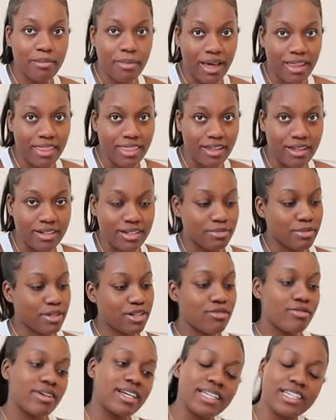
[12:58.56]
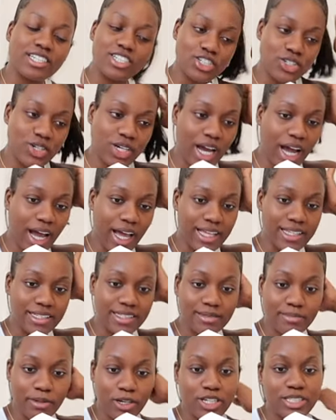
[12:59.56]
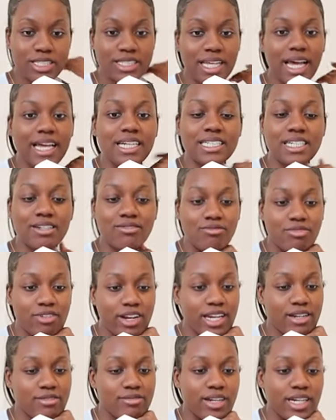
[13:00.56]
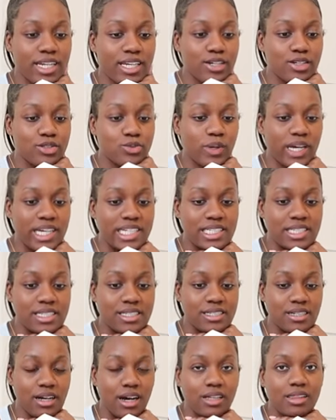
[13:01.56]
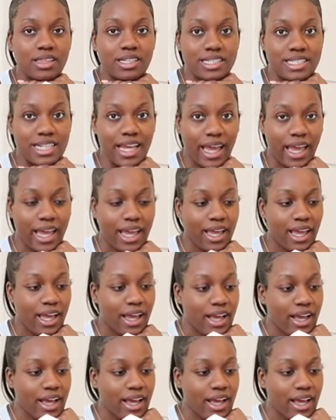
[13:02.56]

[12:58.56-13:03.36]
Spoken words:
method. I'm going to read it to you guys because it's actually a really, really good way to start the day.